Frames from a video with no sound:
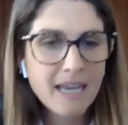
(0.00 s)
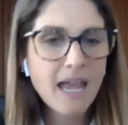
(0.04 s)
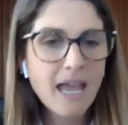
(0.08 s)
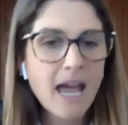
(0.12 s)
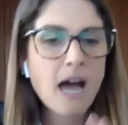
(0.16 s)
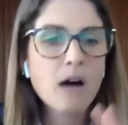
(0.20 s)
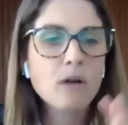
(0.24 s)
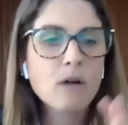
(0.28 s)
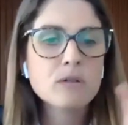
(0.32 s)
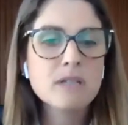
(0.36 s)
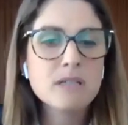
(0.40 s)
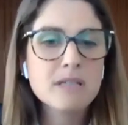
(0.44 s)
and
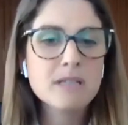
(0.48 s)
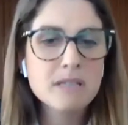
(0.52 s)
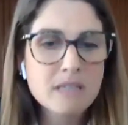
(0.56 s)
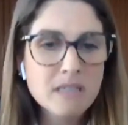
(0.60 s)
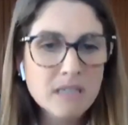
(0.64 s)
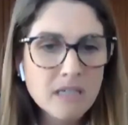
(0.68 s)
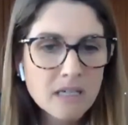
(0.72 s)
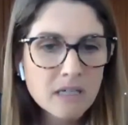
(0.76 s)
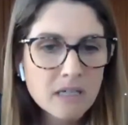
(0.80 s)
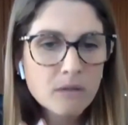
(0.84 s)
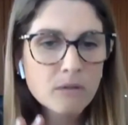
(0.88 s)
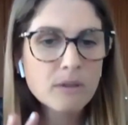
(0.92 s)
how to
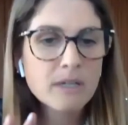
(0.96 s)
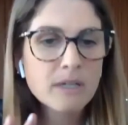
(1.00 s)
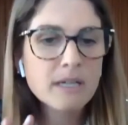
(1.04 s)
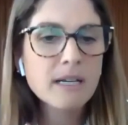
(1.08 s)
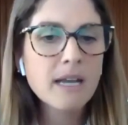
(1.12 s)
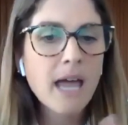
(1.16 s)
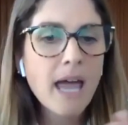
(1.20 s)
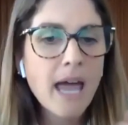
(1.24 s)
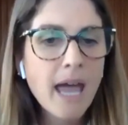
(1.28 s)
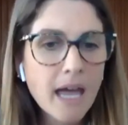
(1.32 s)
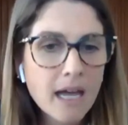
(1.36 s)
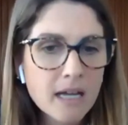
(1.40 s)
deal
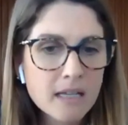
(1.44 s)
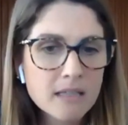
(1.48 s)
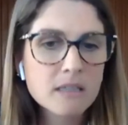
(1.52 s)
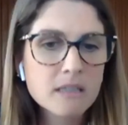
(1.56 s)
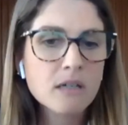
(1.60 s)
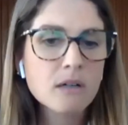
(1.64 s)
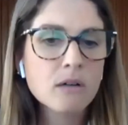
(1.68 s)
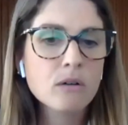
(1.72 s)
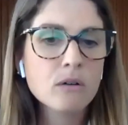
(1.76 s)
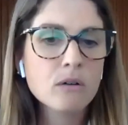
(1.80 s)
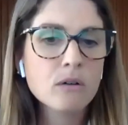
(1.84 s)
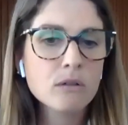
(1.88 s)
and
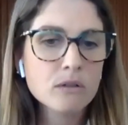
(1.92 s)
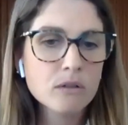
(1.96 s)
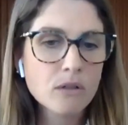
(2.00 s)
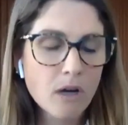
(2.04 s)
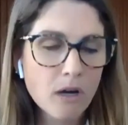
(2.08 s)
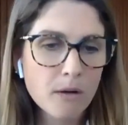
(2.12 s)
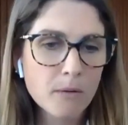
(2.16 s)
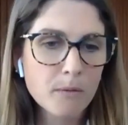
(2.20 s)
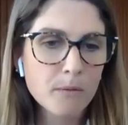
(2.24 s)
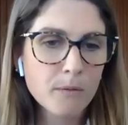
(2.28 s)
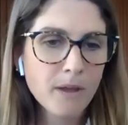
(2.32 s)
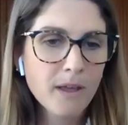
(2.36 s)
handle.
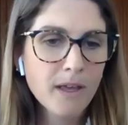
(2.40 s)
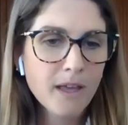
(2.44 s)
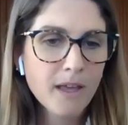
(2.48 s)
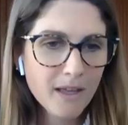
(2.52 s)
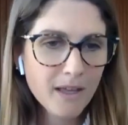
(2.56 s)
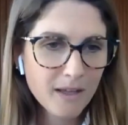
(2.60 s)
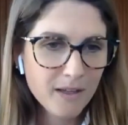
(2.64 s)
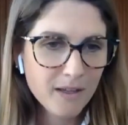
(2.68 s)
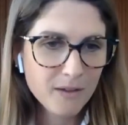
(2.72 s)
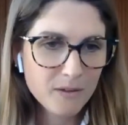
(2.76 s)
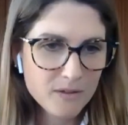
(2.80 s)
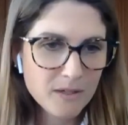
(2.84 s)

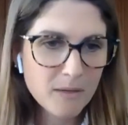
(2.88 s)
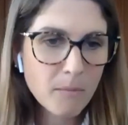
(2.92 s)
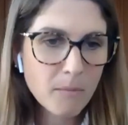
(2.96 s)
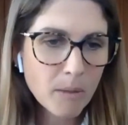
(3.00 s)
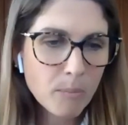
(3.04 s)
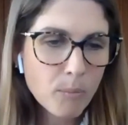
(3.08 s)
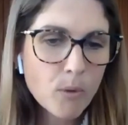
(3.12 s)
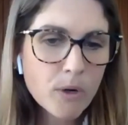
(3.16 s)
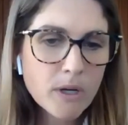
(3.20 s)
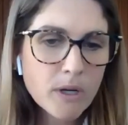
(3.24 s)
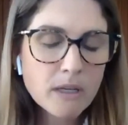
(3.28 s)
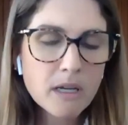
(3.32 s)
You see,
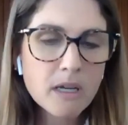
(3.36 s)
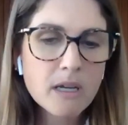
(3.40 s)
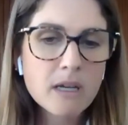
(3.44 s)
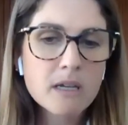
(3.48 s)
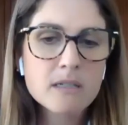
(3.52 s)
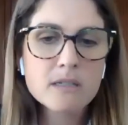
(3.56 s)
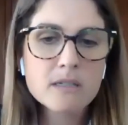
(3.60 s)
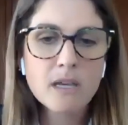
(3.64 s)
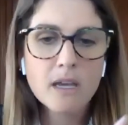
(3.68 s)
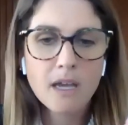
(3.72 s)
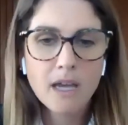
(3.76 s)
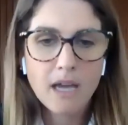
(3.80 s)
my point
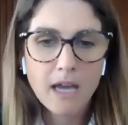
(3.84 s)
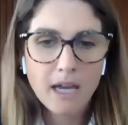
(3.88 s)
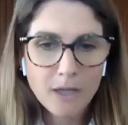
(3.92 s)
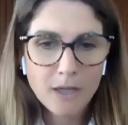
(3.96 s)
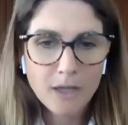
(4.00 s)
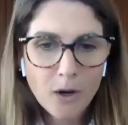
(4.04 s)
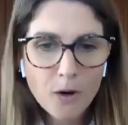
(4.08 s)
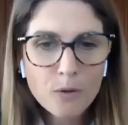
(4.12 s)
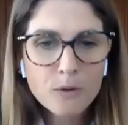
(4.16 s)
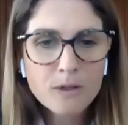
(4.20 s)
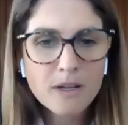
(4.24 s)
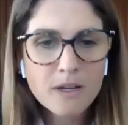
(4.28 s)
is, I
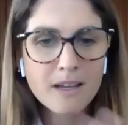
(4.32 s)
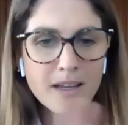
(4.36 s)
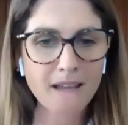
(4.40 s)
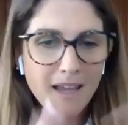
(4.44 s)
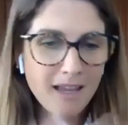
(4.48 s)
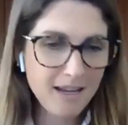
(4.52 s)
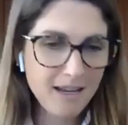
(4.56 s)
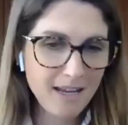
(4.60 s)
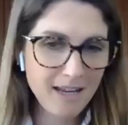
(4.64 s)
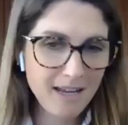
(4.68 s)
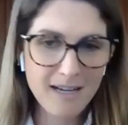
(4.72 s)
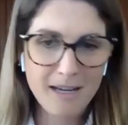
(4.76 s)
know
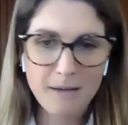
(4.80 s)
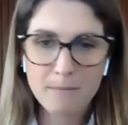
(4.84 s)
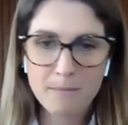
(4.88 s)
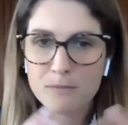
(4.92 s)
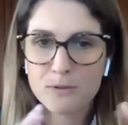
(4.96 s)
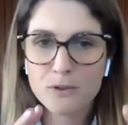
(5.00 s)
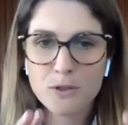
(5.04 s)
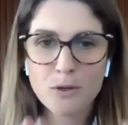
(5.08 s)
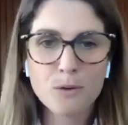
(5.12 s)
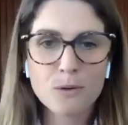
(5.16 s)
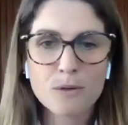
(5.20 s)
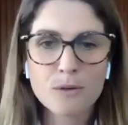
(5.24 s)
that, and
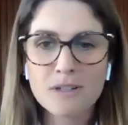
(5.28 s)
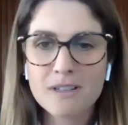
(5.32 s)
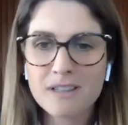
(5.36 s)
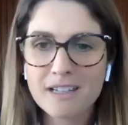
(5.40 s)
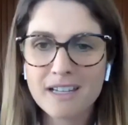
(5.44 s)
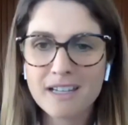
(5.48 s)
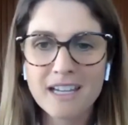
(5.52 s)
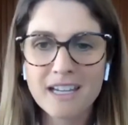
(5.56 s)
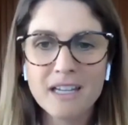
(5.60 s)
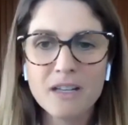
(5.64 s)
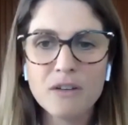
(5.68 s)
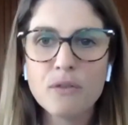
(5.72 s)
I'm
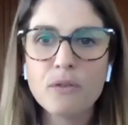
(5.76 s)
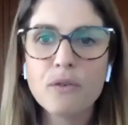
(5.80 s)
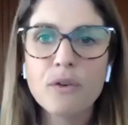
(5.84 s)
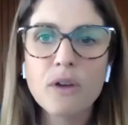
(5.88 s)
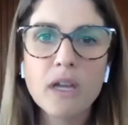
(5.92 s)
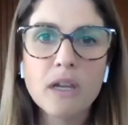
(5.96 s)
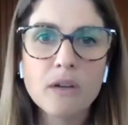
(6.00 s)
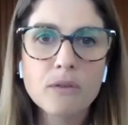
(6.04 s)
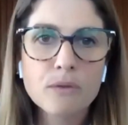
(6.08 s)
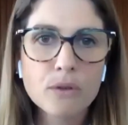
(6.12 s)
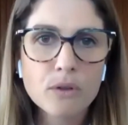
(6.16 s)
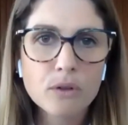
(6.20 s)
totally in
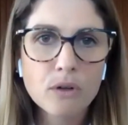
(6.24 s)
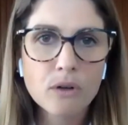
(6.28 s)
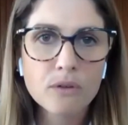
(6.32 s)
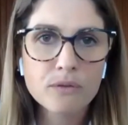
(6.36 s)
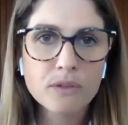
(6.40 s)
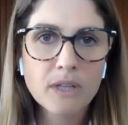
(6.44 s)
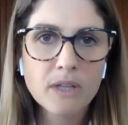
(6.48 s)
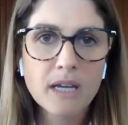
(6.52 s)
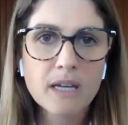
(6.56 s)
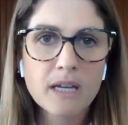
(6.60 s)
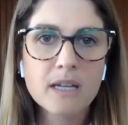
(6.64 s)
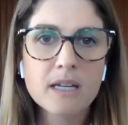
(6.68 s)
favor
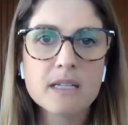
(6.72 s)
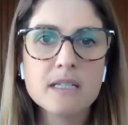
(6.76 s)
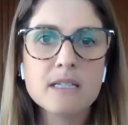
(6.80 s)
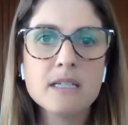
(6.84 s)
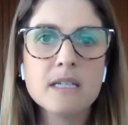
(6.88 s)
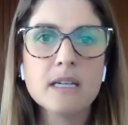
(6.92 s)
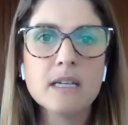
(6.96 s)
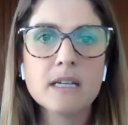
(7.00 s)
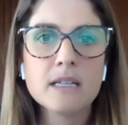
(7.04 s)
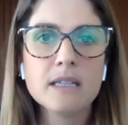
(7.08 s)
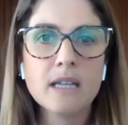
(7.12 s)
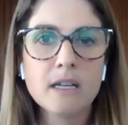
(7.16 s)
of that
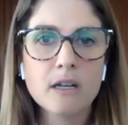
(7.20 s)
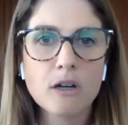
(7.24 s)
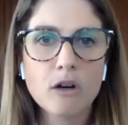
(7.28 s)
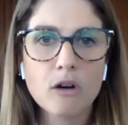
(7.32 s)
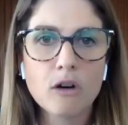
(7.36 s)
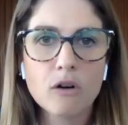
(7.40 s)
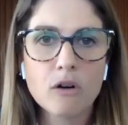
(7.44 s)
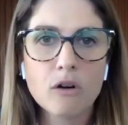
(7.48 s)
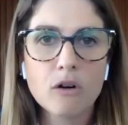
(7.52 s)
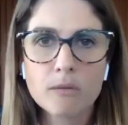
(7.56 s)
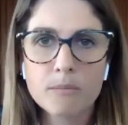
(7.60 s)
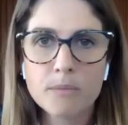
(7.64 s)
idea that
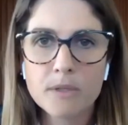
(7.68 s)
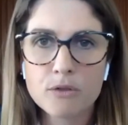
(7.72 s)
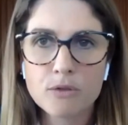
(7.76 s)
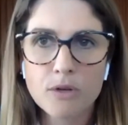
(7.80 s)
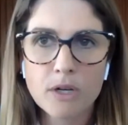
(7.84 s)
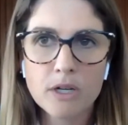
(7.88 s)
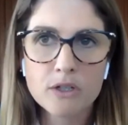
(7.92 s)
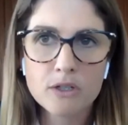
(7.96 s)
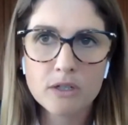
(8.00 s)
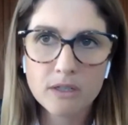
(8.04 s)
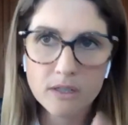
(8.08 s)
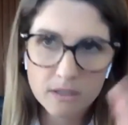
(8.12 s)

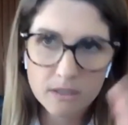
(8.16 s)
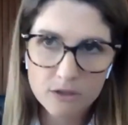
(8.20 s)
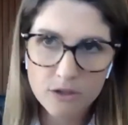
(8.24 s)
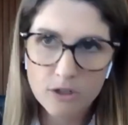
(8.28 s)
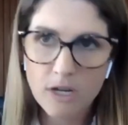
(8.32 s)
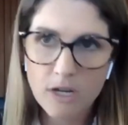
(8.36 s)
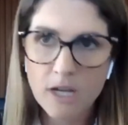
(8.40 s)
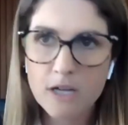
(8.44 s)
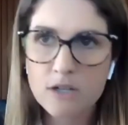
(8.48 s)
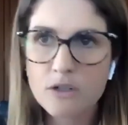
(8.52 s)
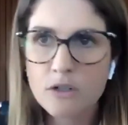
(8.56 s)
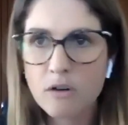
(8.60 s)
arbitration,
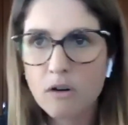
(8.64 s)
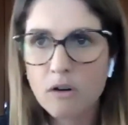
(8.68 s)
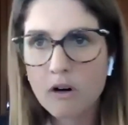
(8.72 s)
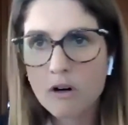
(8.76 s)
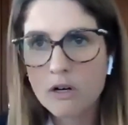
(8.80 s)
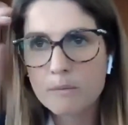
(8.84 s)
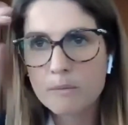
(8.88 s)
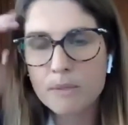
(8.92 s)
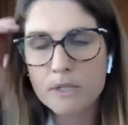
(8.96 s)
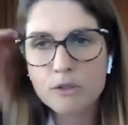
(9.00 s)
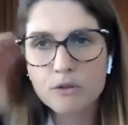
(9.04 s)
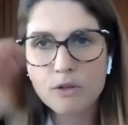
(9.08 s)
international
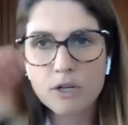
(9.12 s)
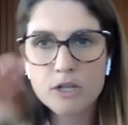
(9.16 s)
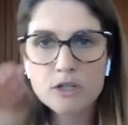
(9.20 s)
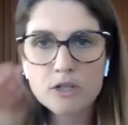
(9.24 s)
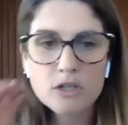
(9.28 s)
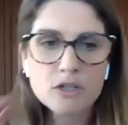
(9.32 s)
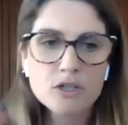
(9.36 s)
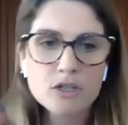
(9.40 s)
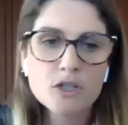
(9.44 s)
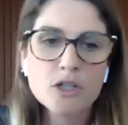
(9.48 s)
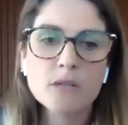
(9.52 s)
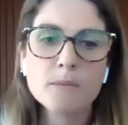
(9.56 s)

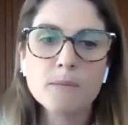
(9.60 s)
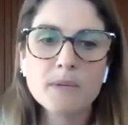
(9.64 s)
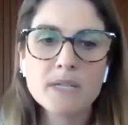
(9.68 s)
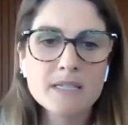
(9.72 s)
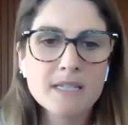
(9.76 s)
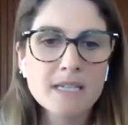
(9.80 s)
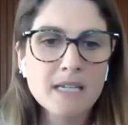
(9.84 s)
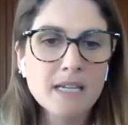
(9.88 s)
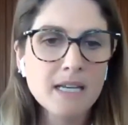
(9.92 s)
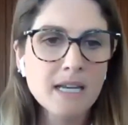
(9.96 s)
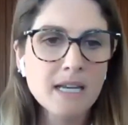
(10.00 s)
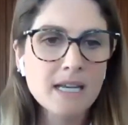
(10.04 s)
arbitration, should be
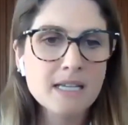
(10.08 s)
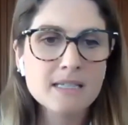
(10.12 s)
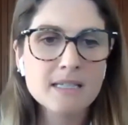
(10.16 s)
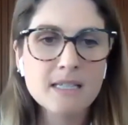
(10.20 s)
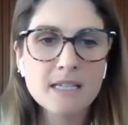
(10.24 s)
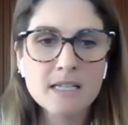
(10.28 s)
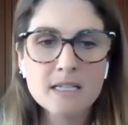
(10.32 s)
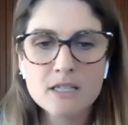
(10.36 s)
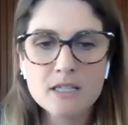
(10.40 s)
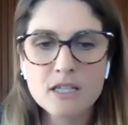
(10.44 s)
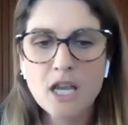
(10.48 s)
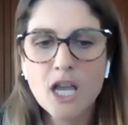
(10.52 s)
seen as
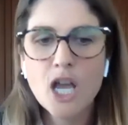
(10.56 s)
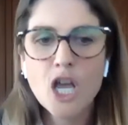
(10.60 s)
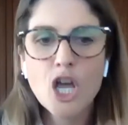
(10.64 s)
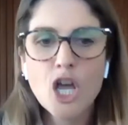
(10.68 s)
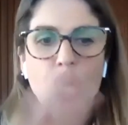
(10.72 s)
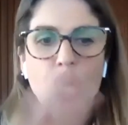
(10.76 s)
this